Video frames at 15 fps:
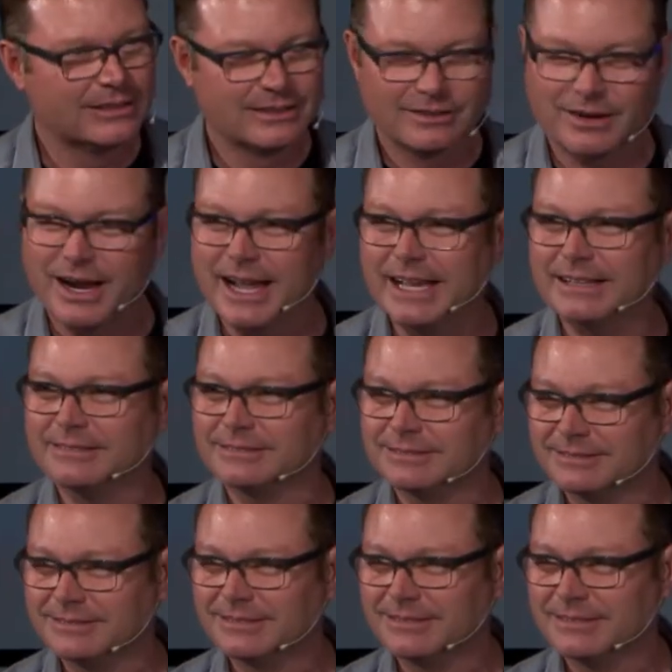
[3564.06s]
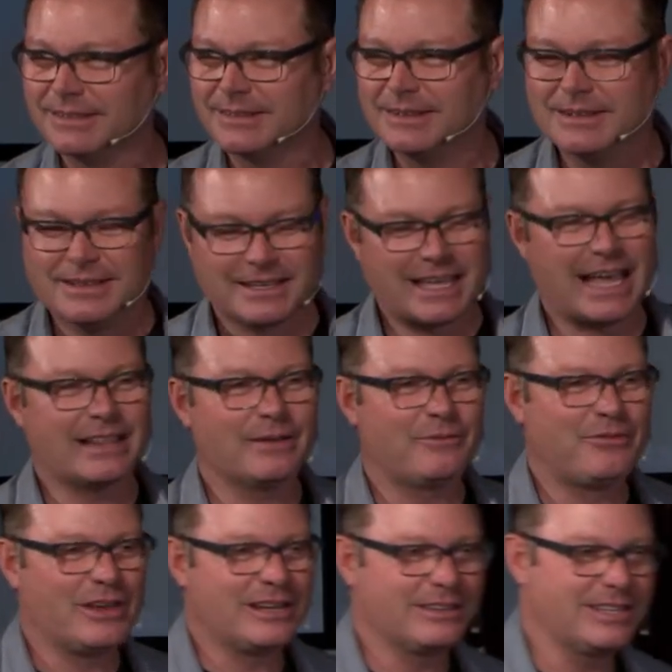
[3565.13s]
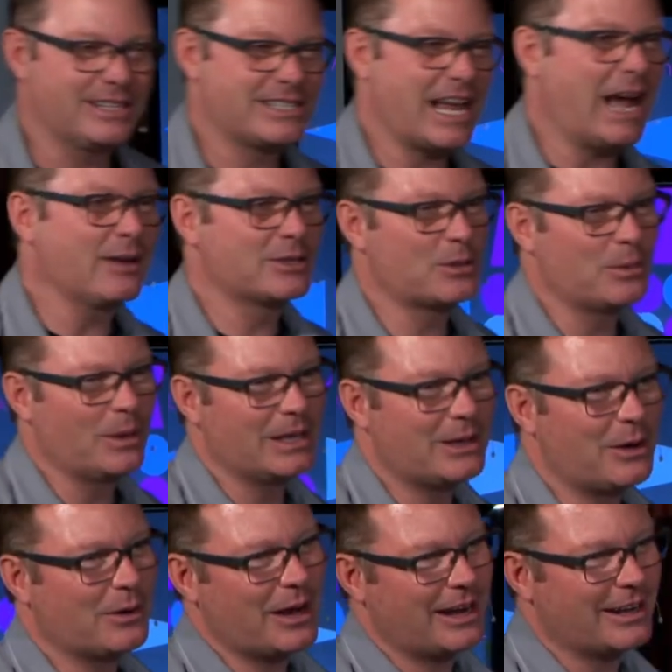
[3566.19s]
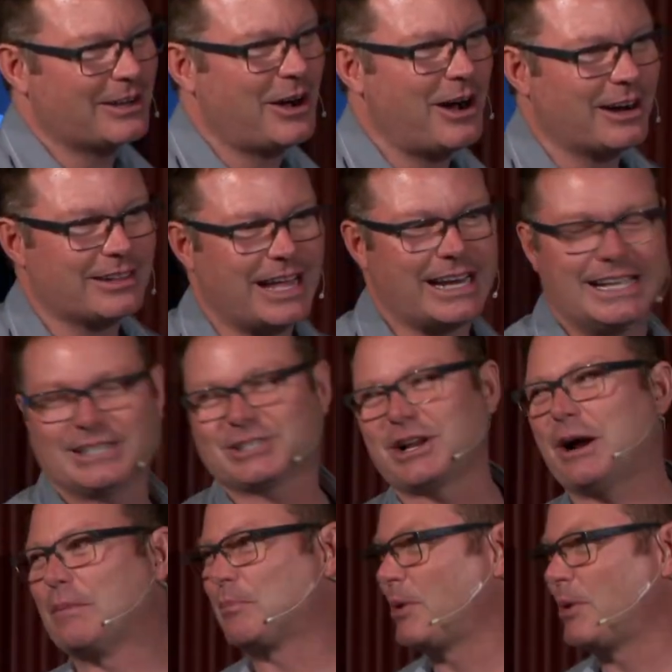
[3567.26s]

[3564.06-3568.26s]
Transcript: right? Caleb figured this out. So when we go around a car lot, he'd start